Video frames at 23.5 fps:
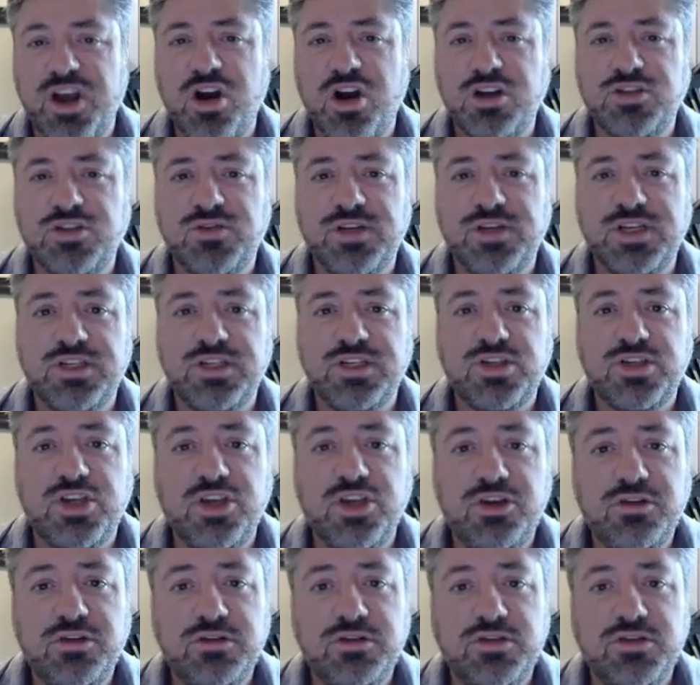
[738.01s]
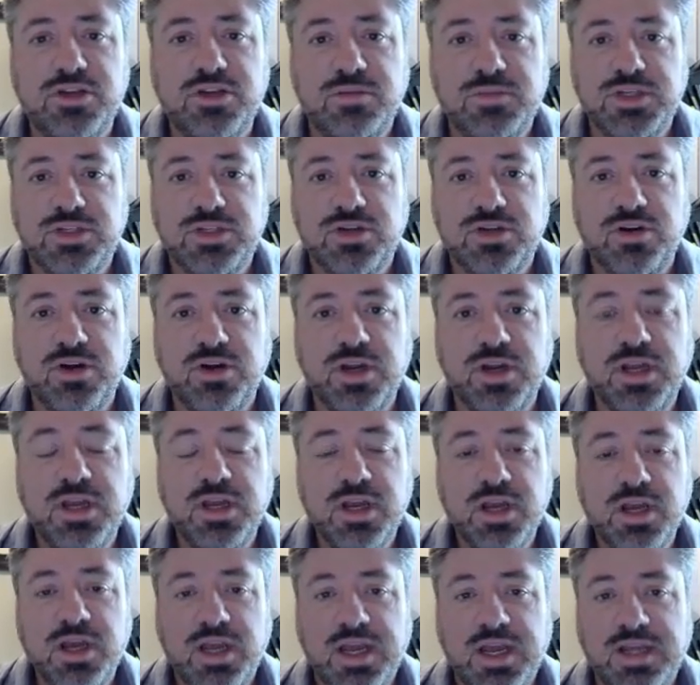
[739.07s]
Archery is huge in Missouri
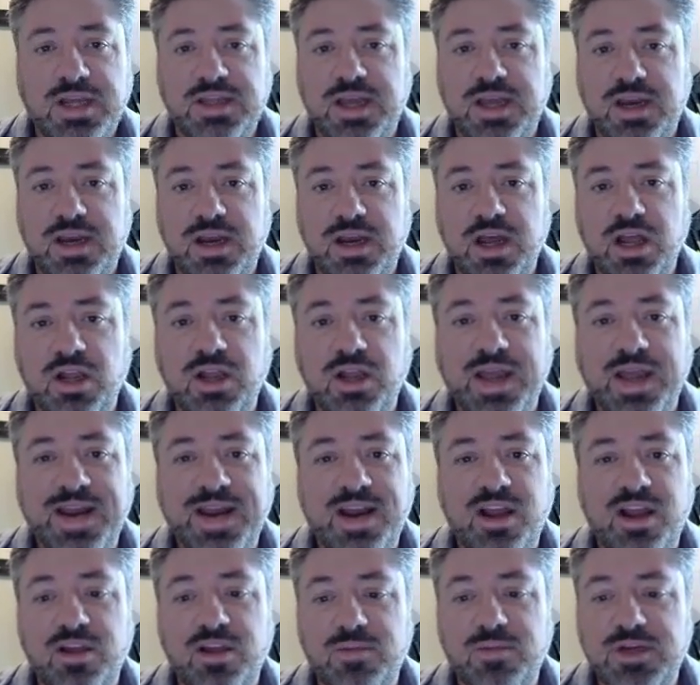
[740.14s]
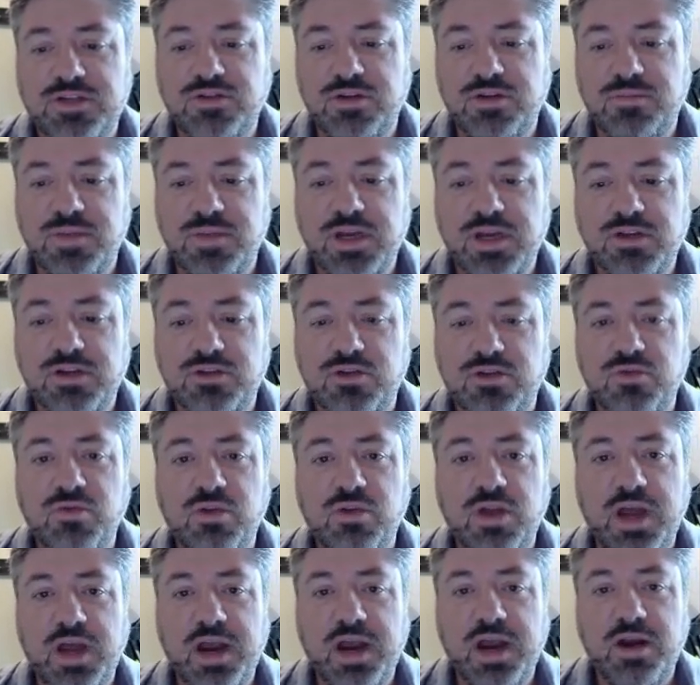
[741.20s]
at that late elementary, middle
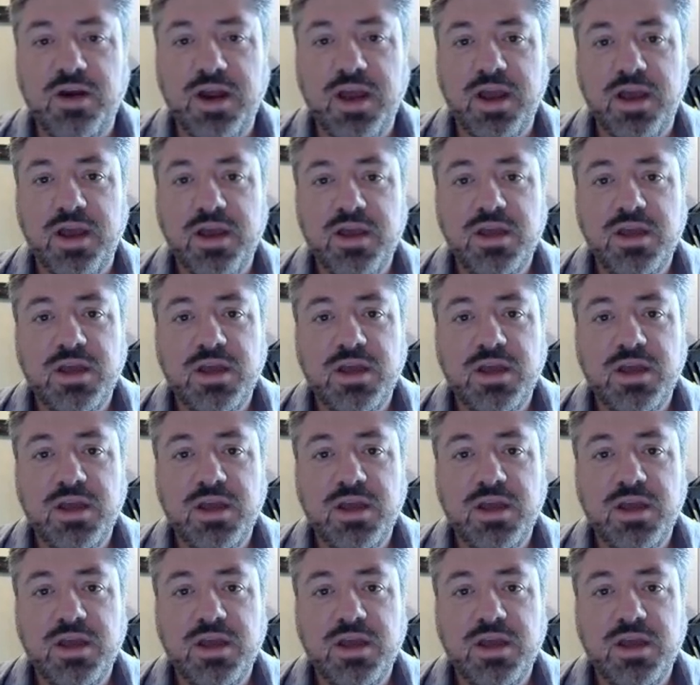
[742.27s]
school area.